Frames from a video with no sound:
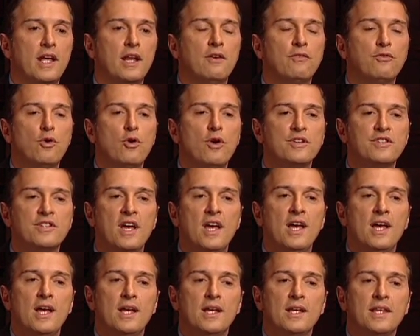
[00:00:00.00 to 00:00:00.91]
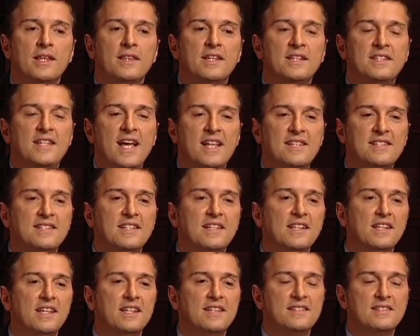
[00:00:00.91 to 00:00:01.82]
And of course, the debt
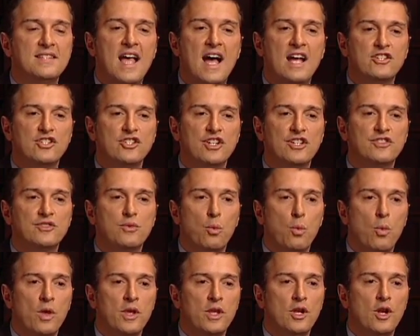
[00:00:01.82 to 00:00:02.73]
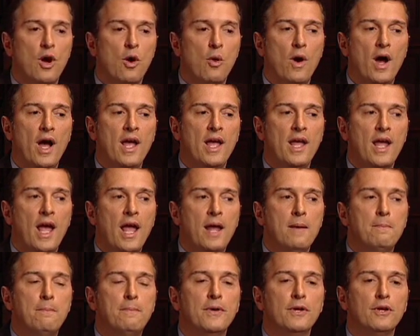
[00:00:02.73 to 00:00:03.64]
ceiling is not just you know a,
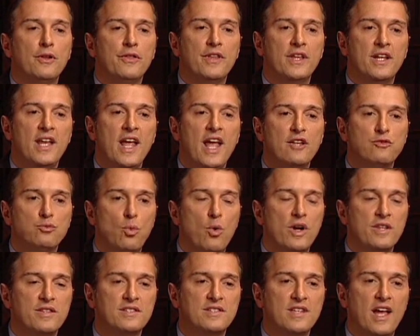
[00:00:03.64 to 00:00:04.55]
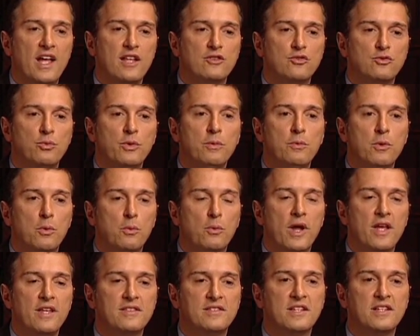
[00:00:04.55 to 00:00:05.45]
a bill that has one sentence we will
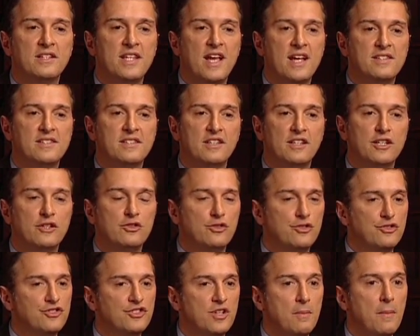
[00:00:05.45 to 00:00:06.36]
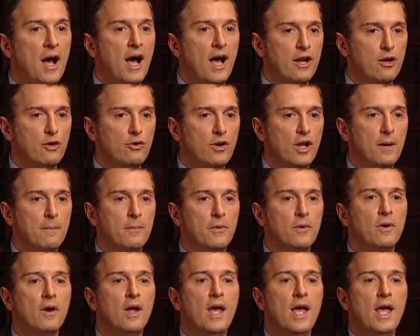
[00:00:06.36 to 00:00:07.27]
raise the debt ceiling to some higher
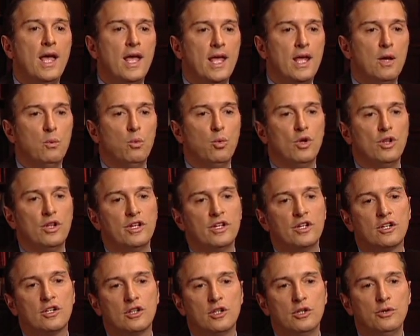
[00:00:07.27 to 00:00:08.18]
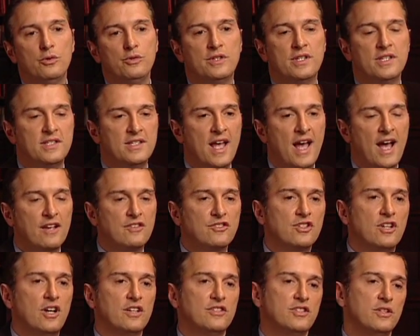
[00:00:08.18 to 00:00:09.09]
number it will include the tax
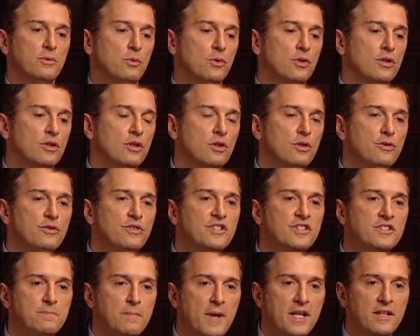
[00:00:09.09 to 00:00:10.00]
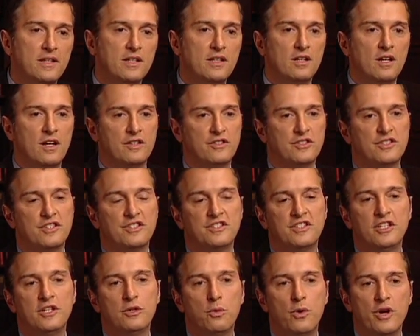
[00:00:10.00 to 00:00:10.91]
cuts it will include the spending cuts the
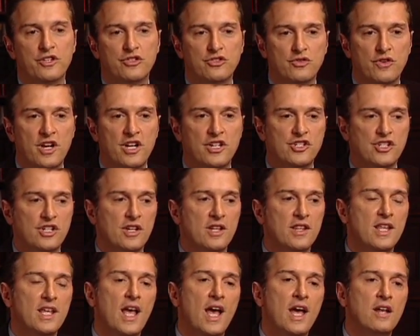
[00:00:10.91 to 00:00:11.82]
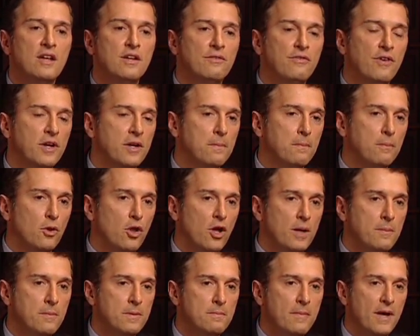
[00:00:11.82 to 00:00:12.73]
sequestration the end of
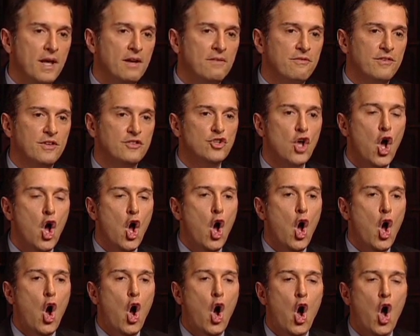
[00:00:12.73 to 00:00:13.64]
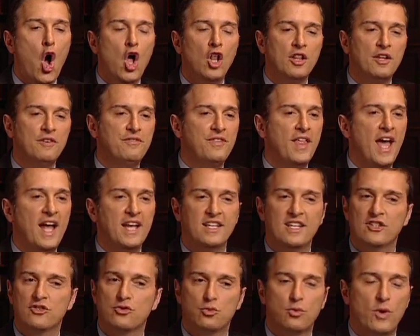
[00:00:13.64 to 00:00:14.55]
unemployment benefits all of that
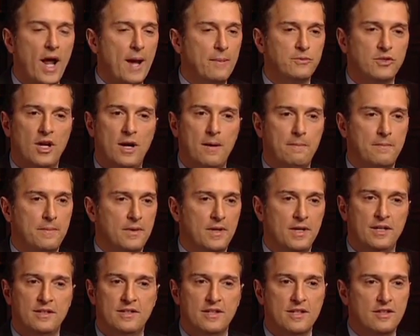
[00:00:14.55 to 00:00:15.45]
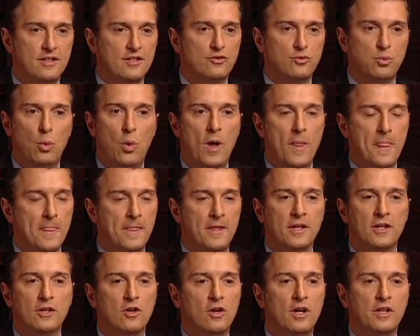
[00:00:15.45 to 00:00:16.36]
gets wrapped up into this one
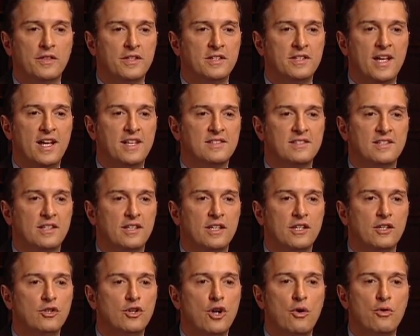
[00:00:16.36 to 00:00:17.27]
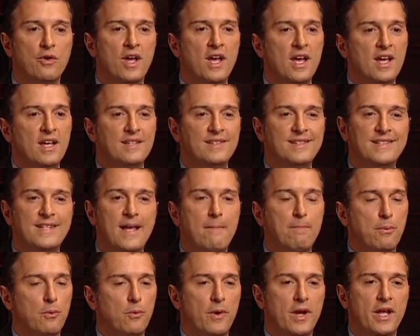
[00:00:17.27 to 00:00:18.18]
thing called the debt ceiling you don't
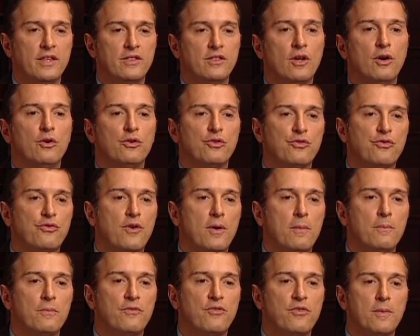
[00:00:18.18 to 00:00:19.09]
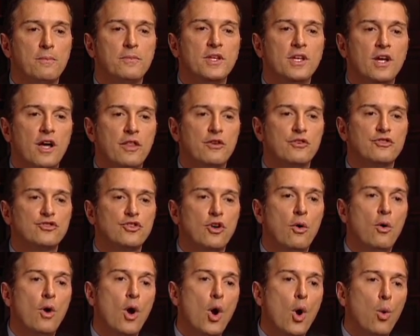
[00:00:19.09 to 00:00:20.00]
separate those from from the other
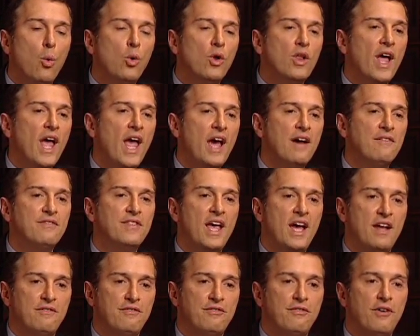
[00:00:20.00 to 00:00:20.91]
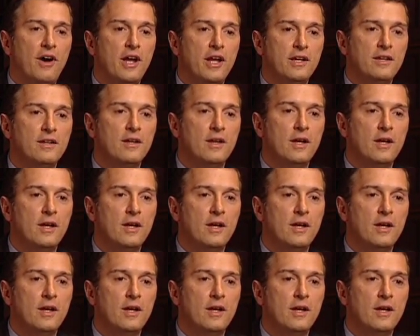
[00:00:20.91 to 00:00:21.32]
so we'll have that fight